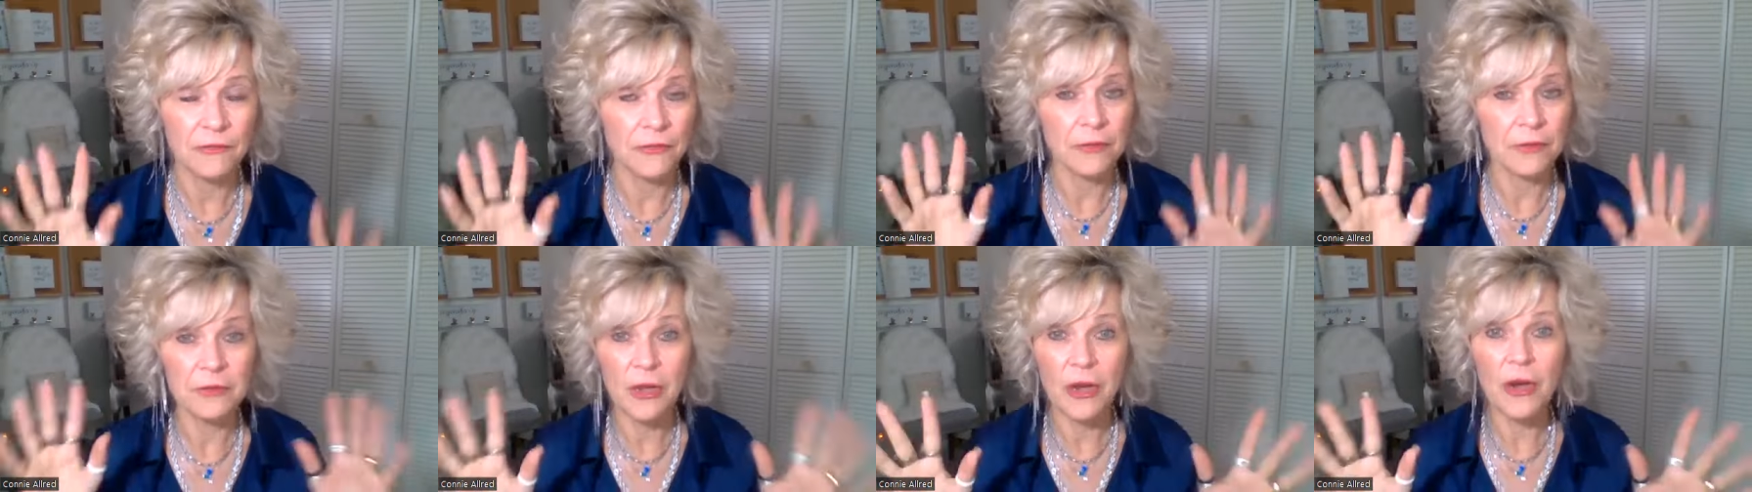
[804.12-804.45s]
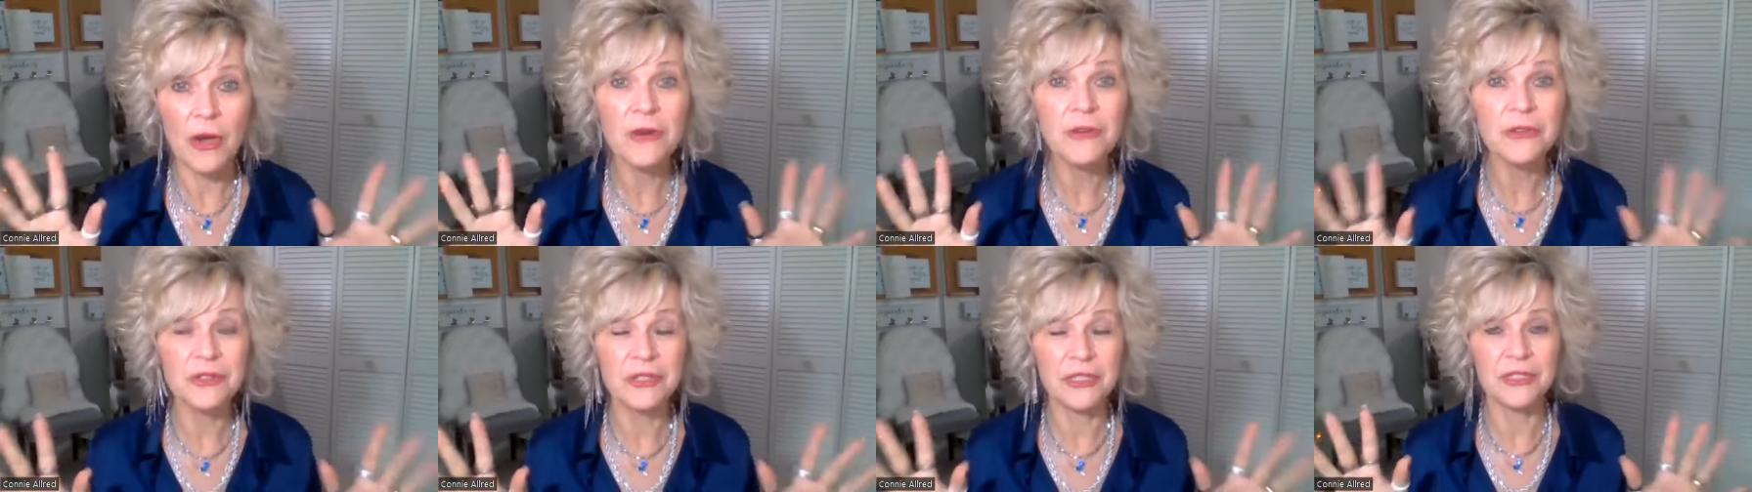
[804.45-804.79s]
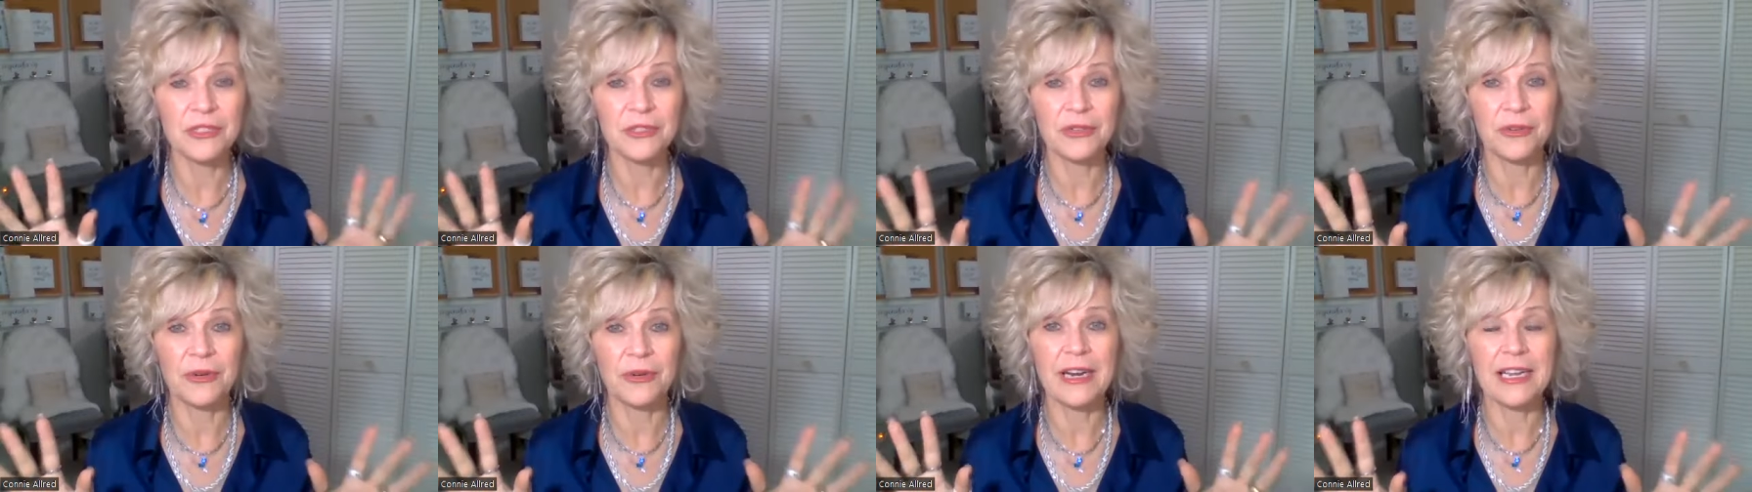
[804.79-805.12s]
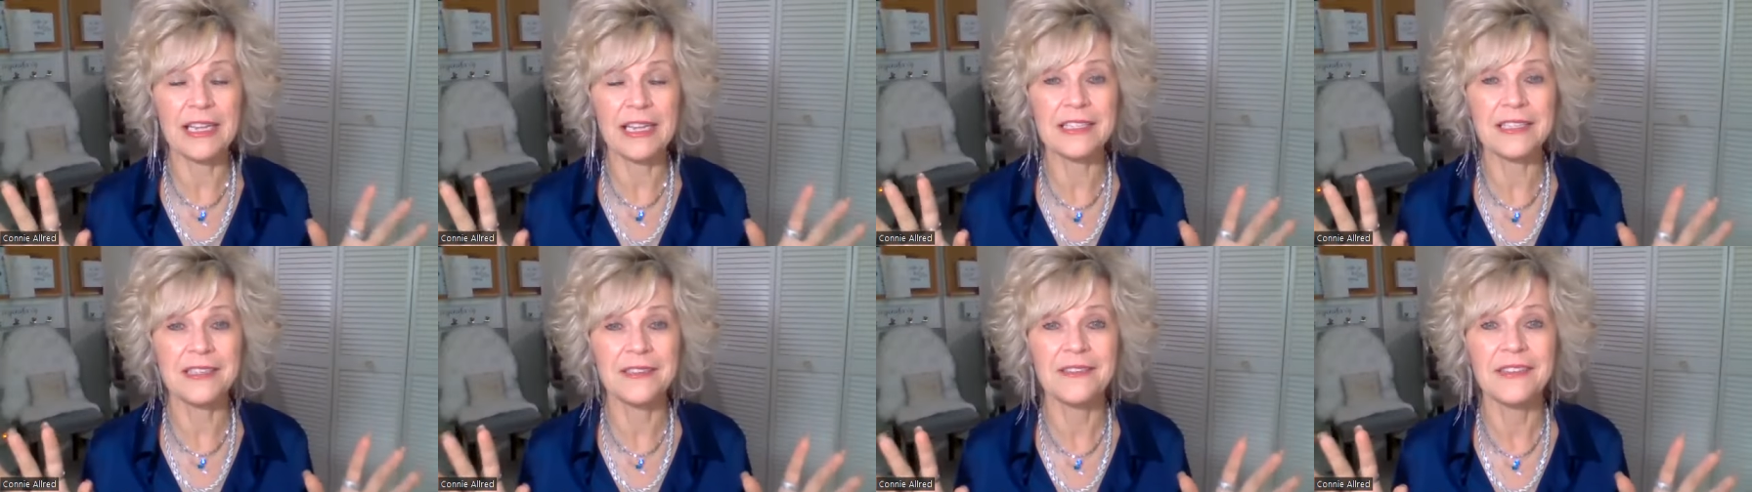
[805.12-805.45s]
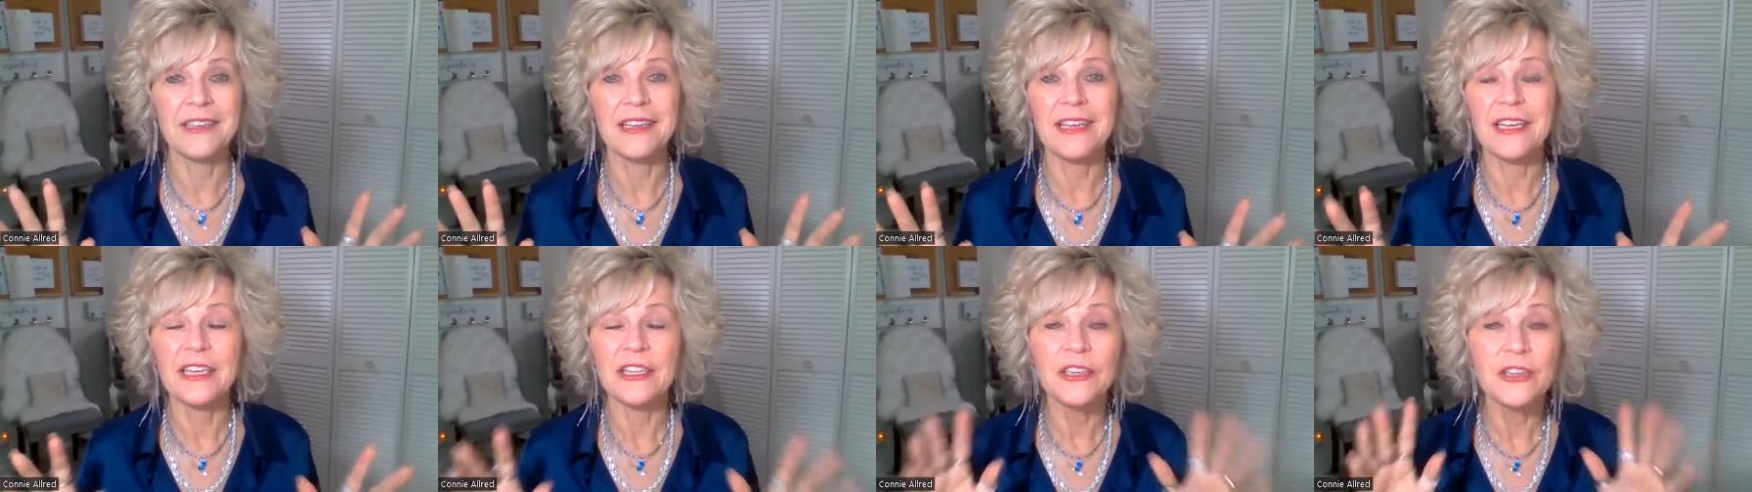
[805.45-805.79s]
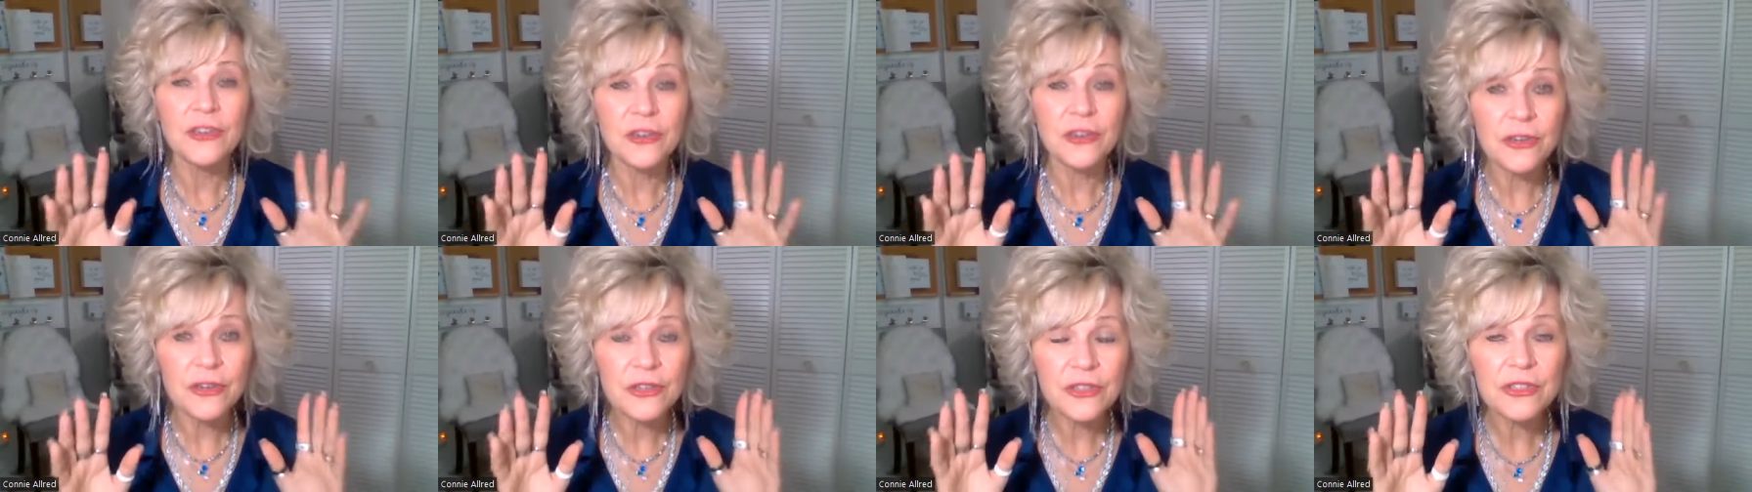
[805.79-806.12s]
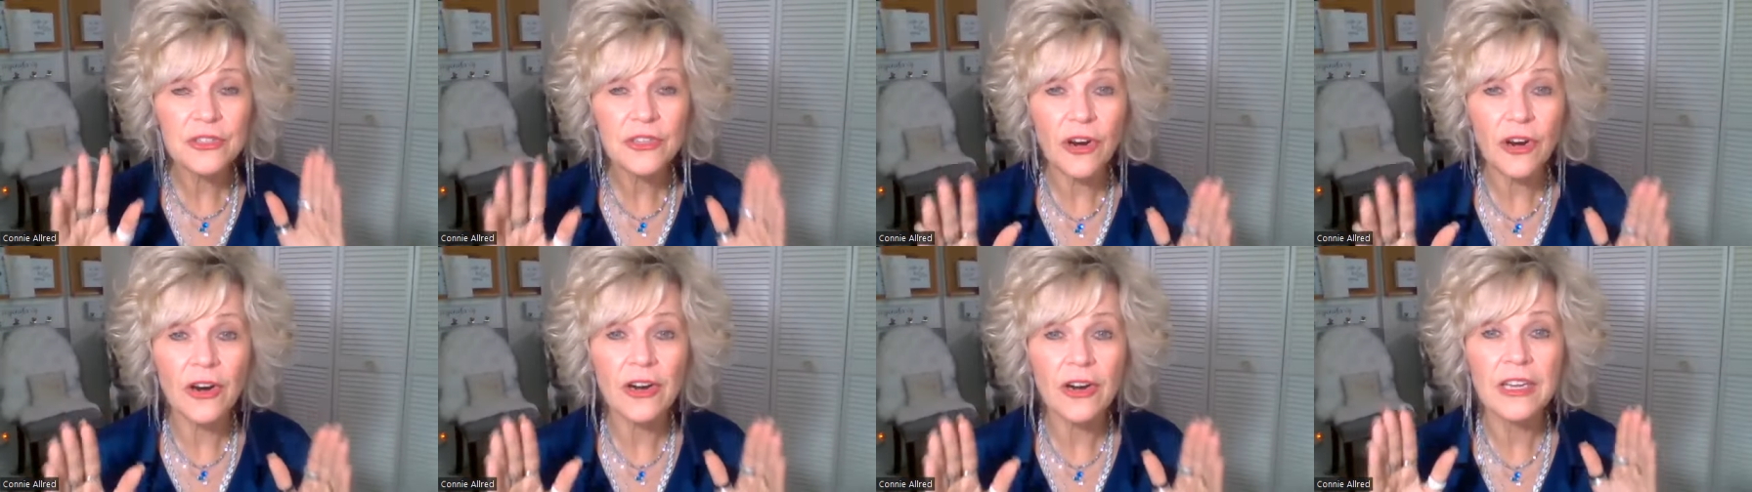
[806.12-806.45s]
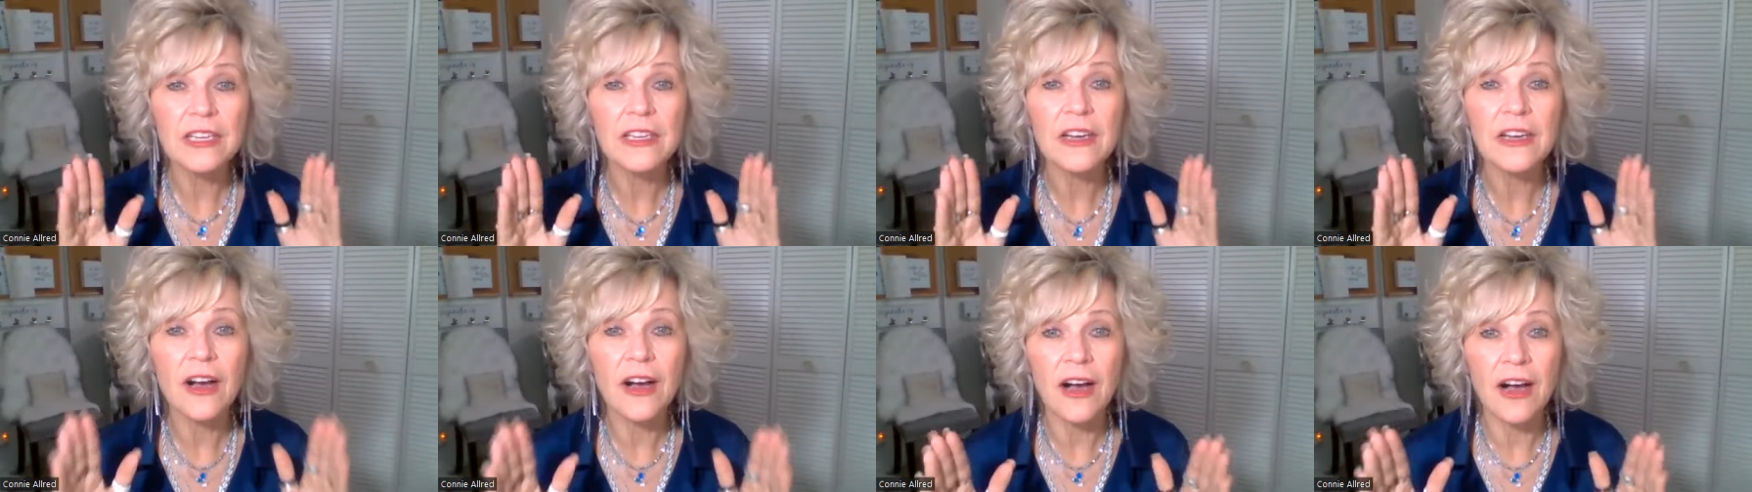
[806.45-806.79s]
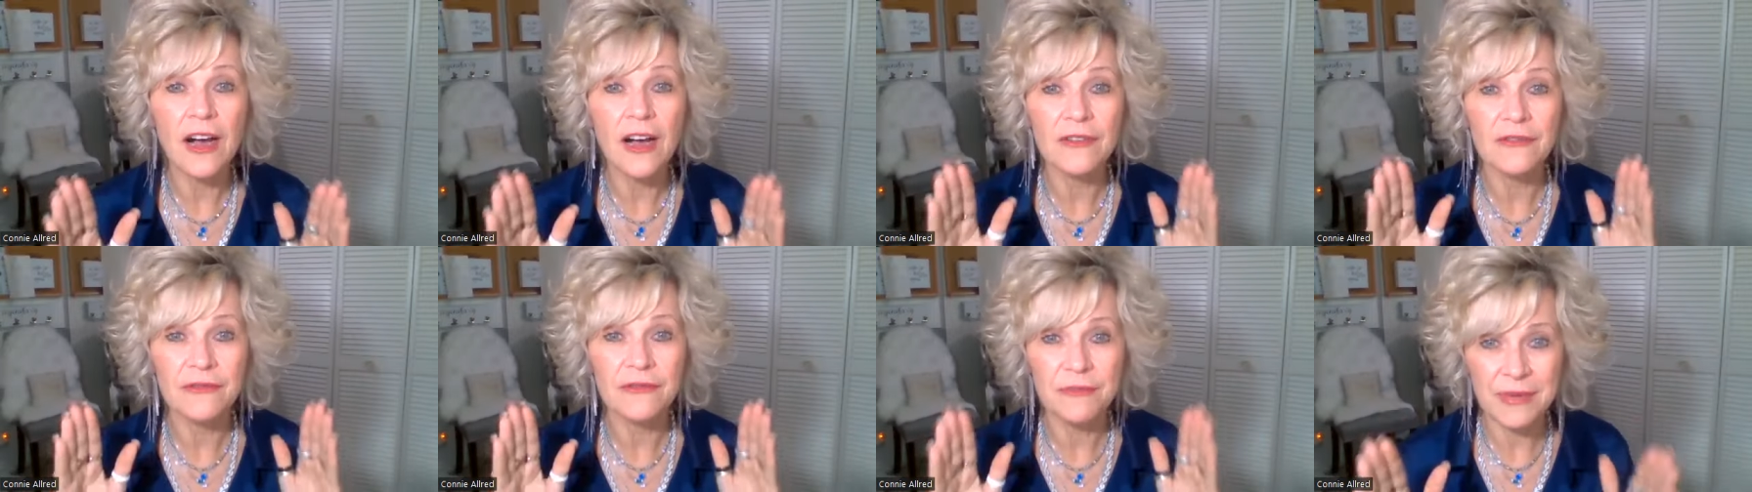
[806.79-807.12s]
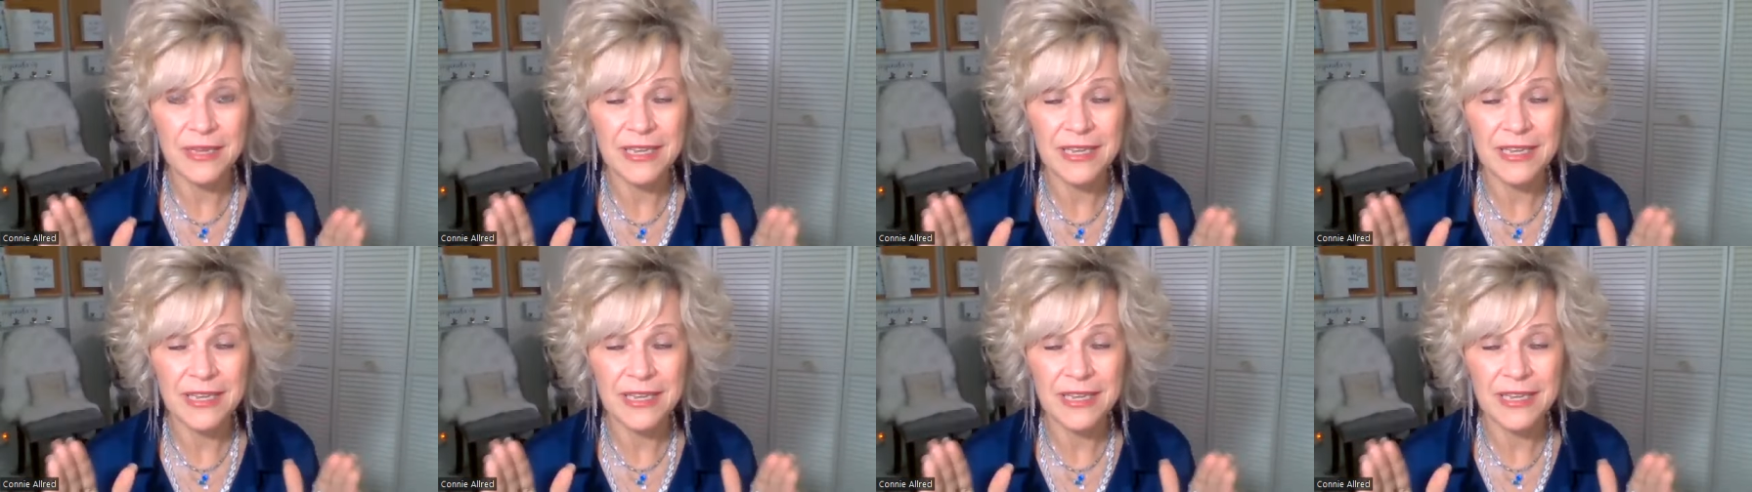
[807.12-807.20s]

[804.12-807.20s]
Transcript: from the hostess credits you're starting off